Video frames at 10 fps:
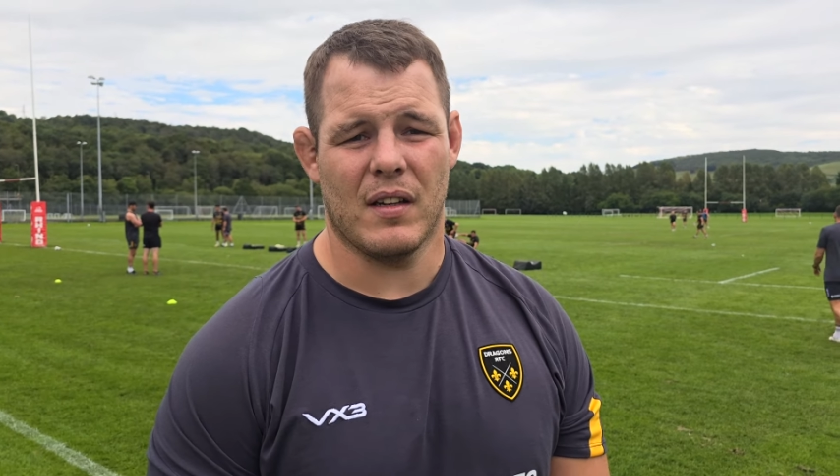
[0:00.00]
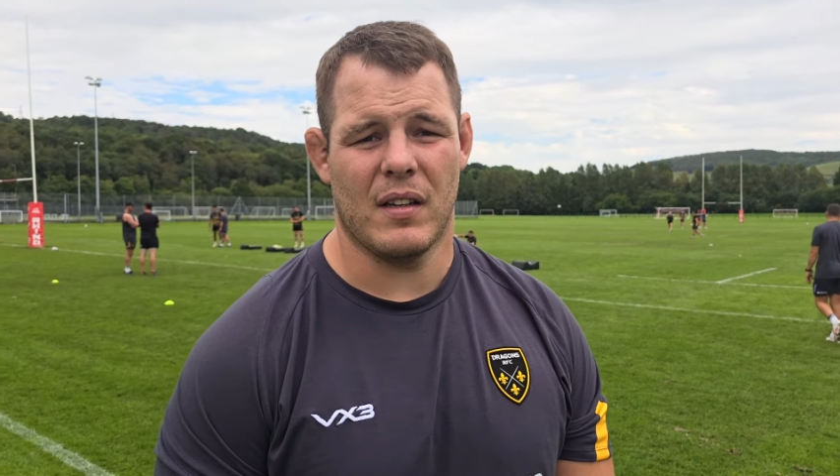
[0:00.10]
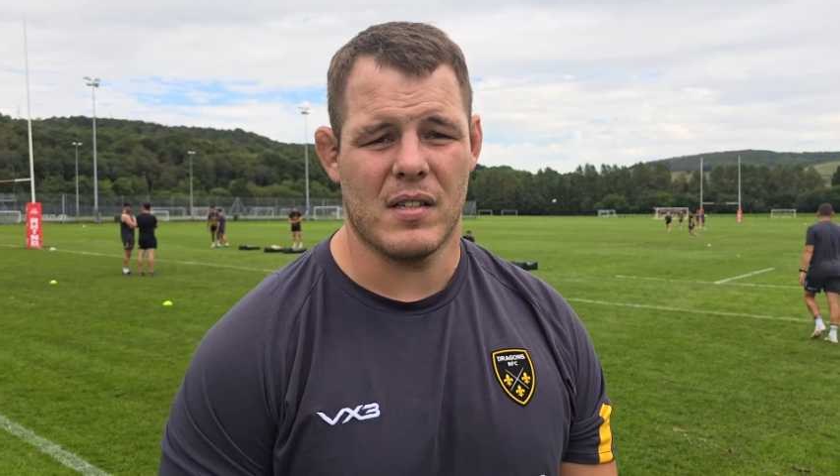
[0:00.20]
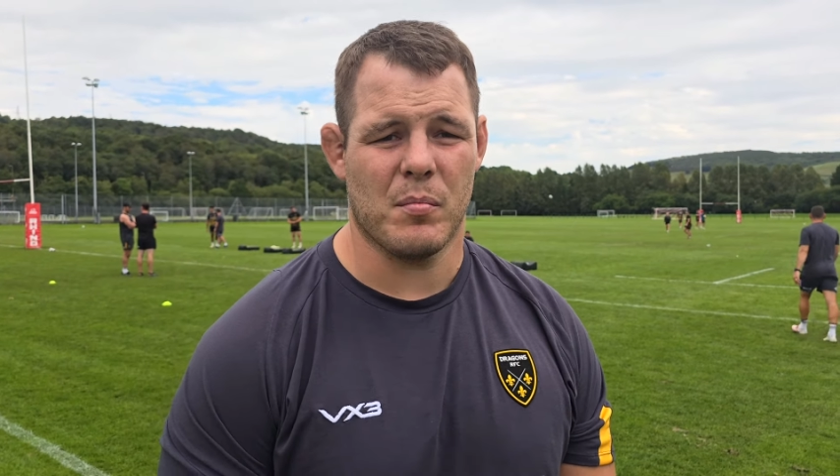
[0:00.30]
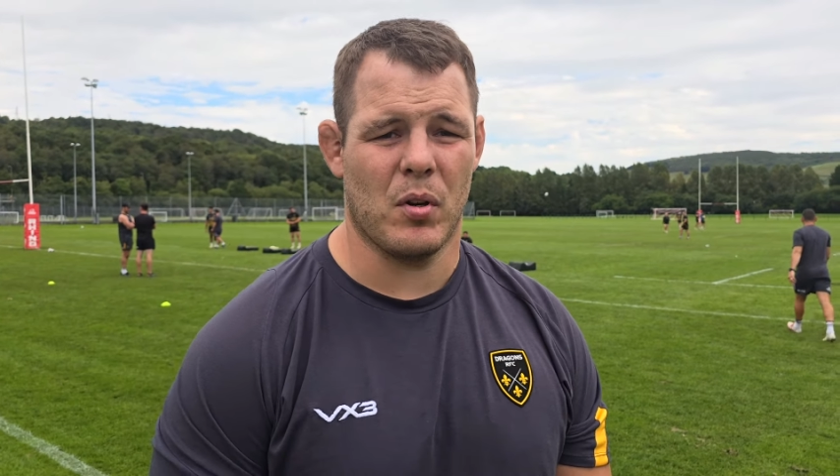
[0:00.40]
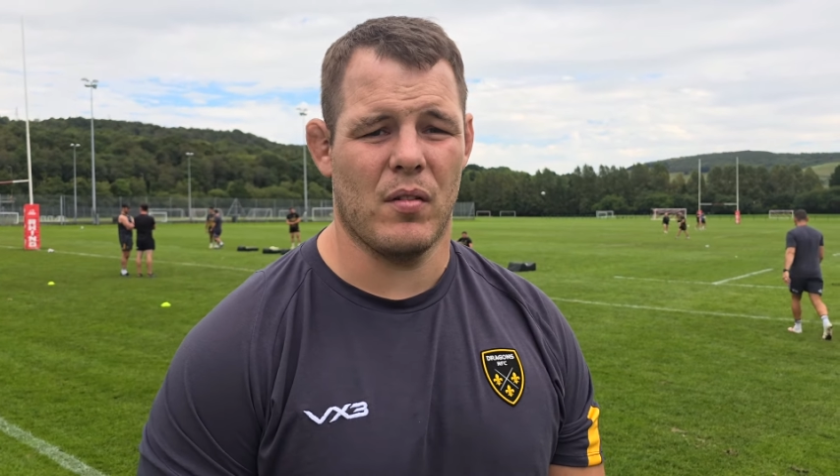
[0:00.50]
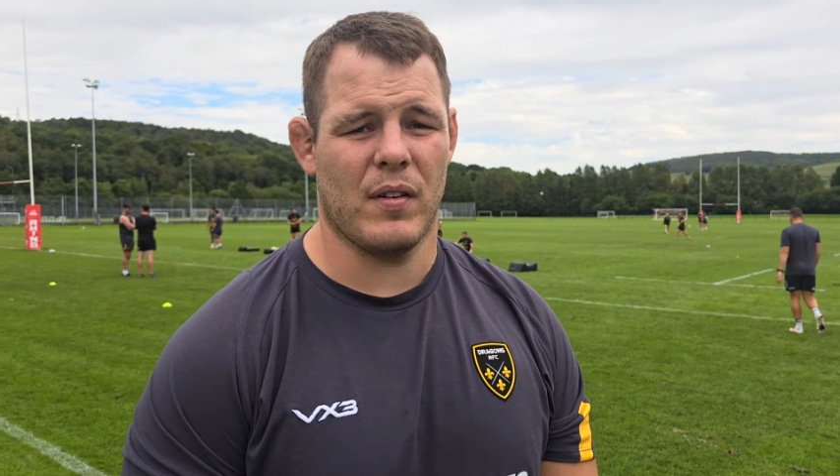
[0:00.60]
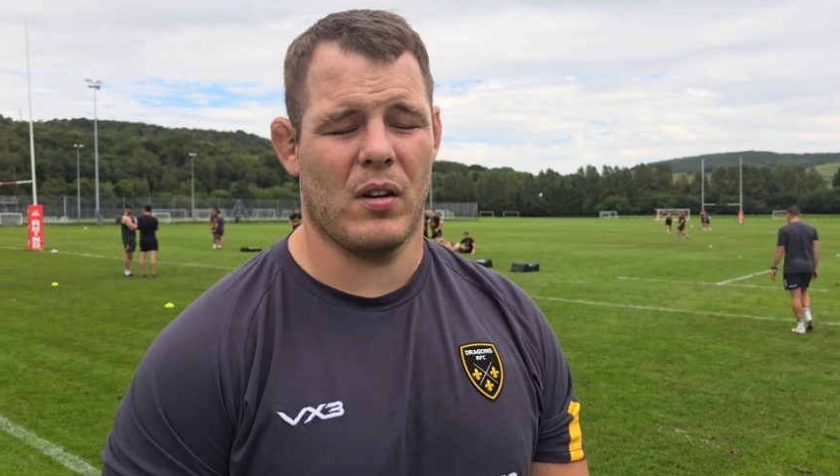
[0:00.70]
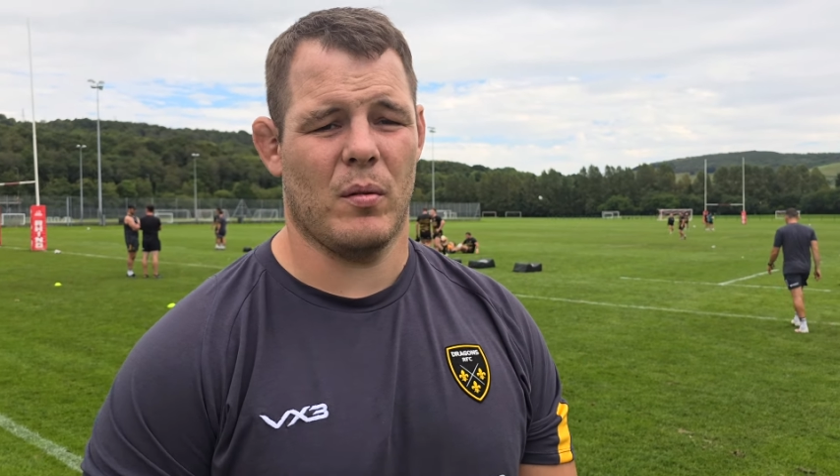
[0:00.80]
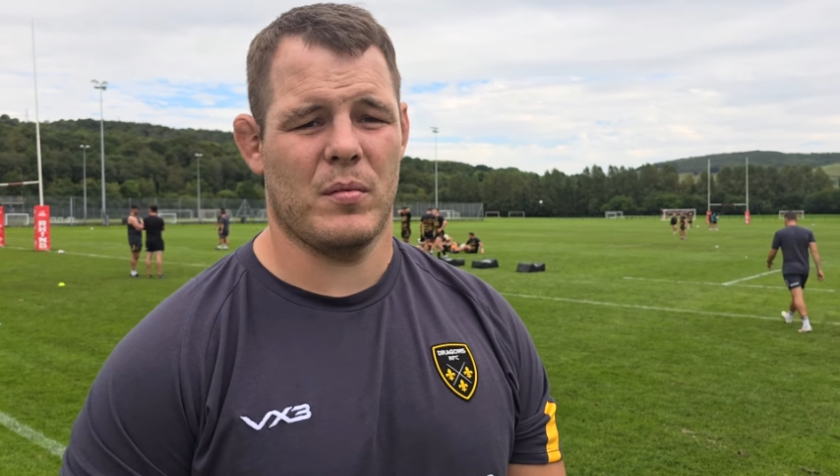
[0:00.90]
and it's a
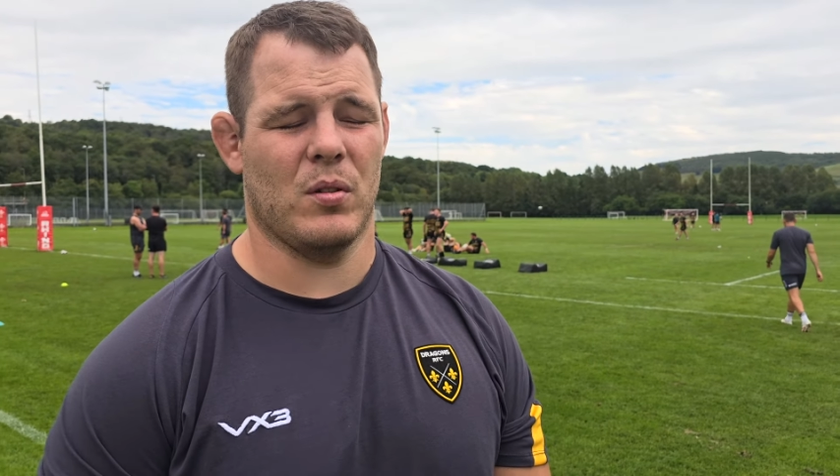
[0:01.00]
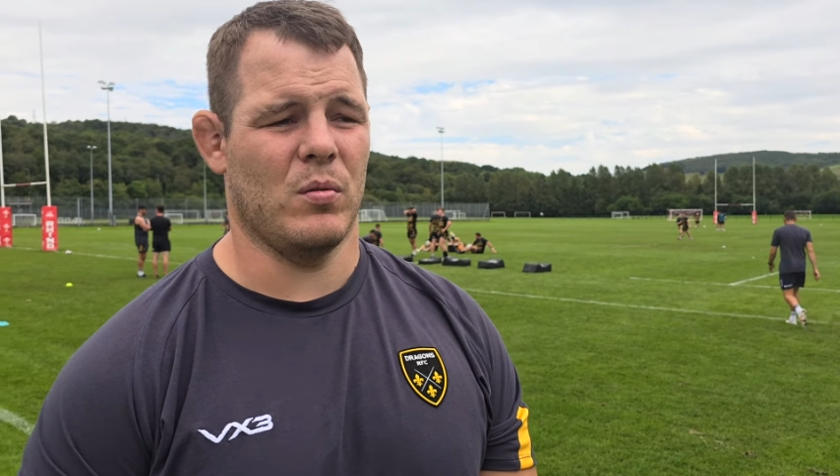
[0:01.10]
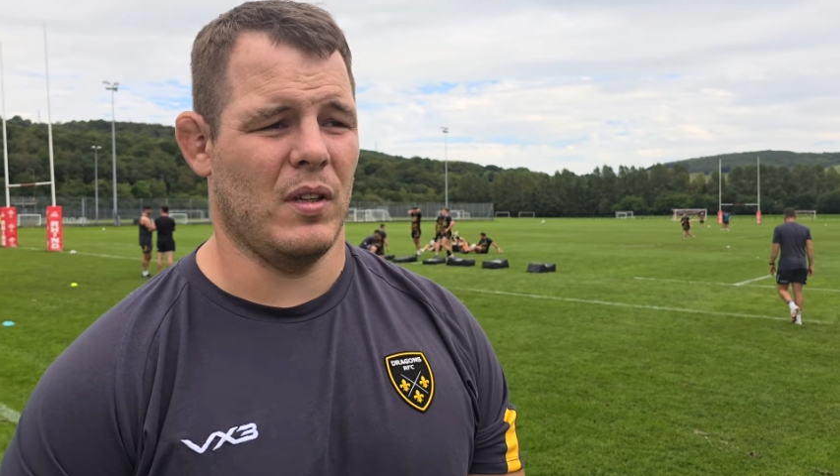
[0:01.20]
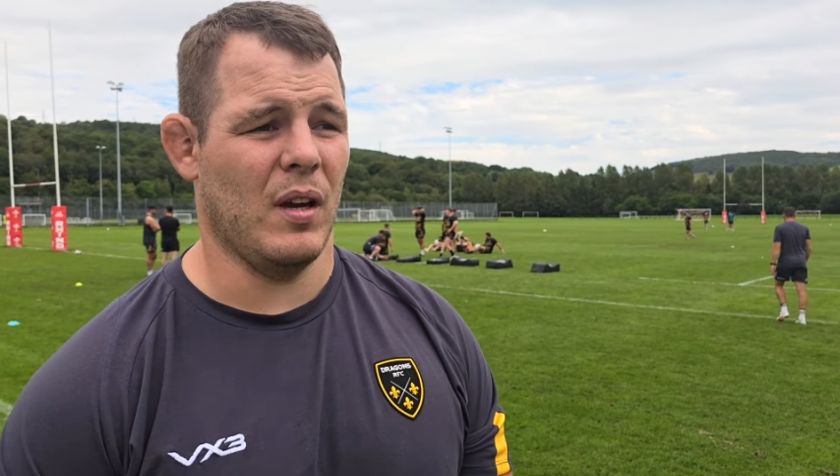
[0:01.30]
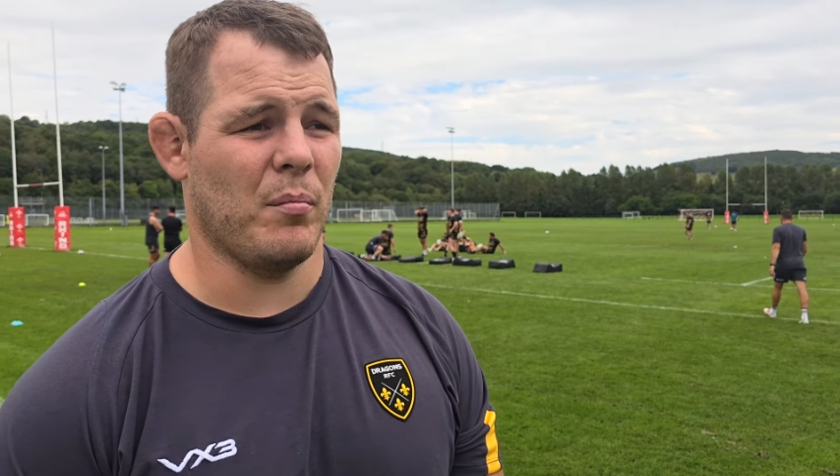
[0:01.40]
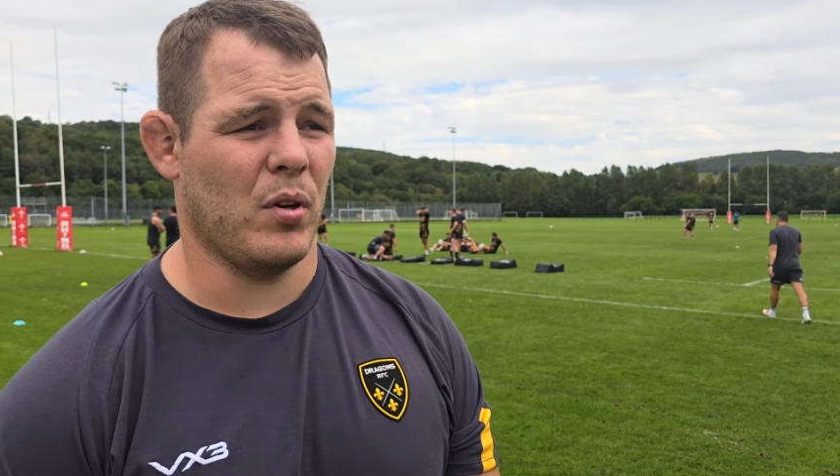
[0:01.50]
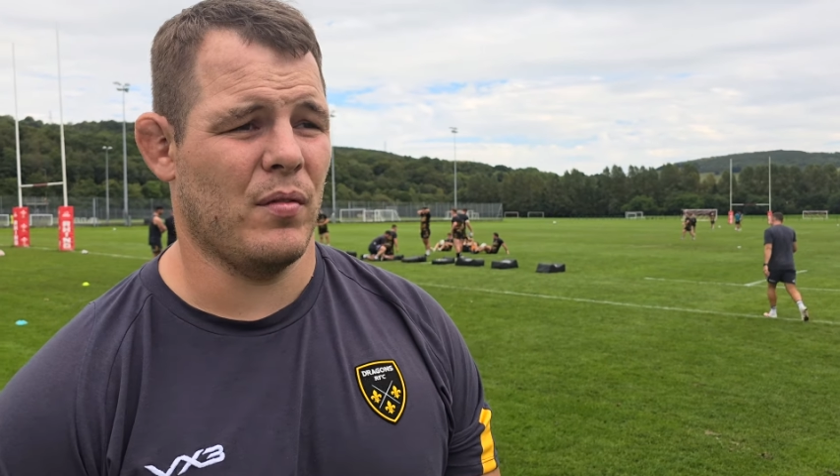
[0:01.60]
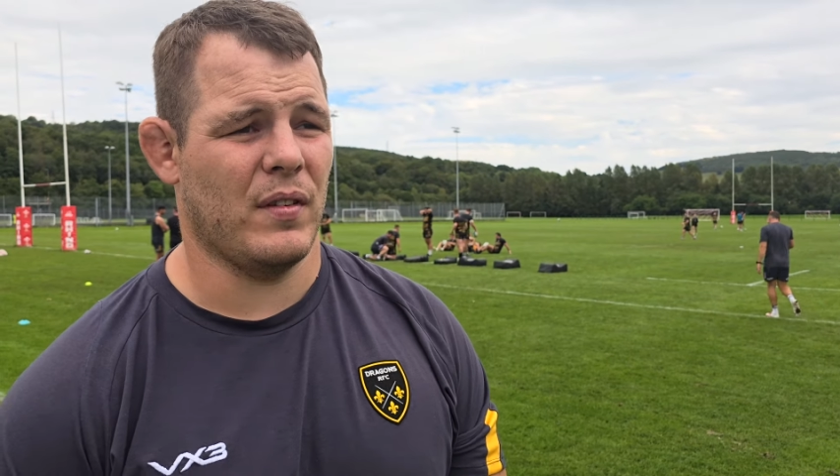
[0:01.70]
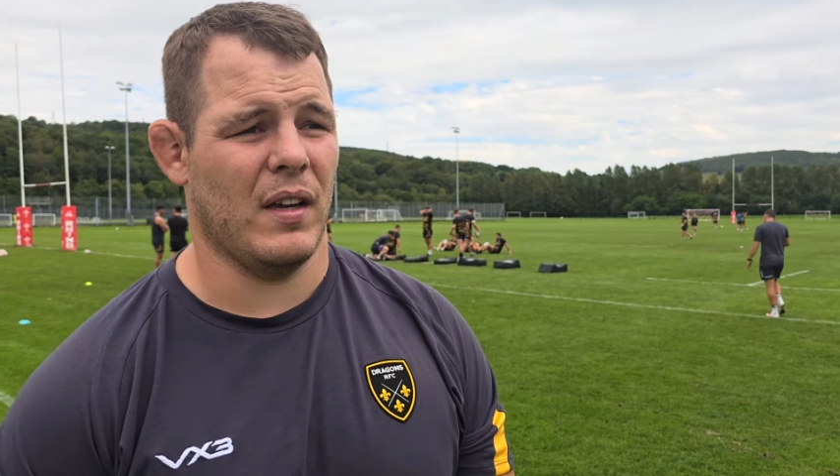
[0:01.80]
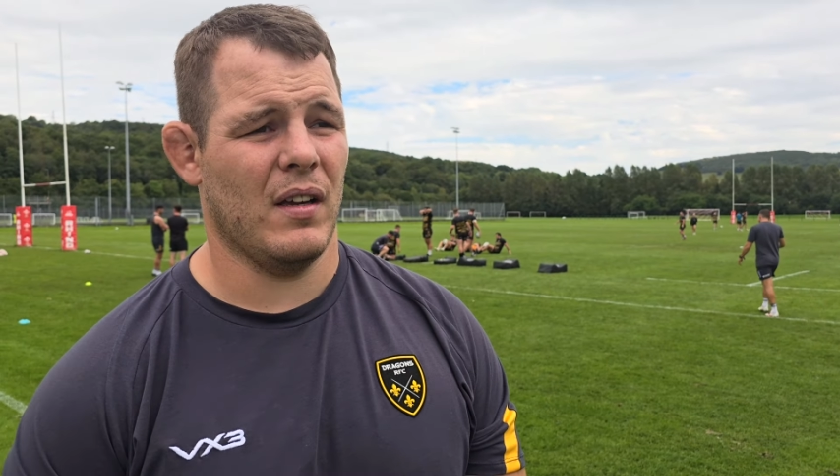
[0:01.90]
perfect opportunity and
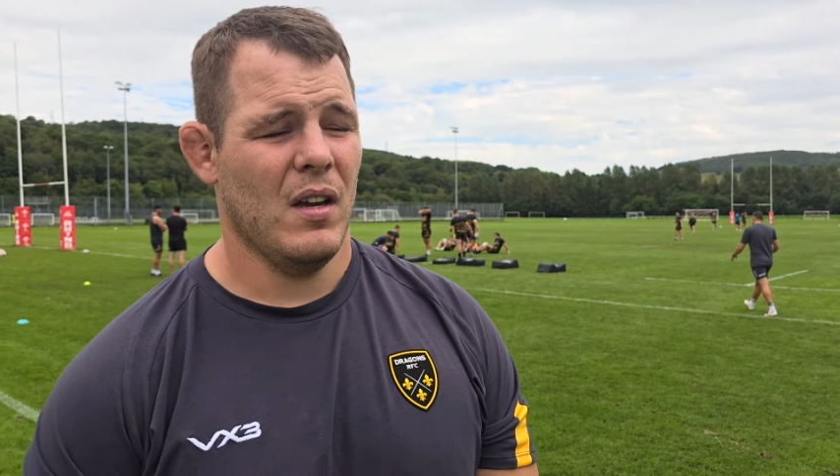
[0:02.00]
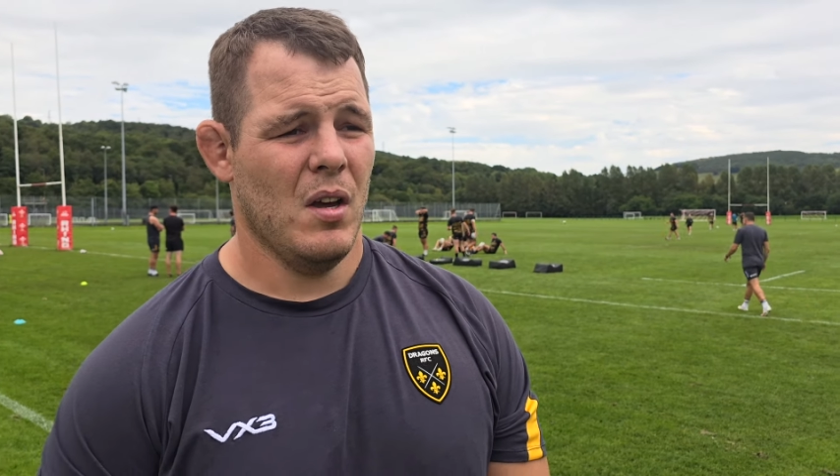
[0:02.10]
perfect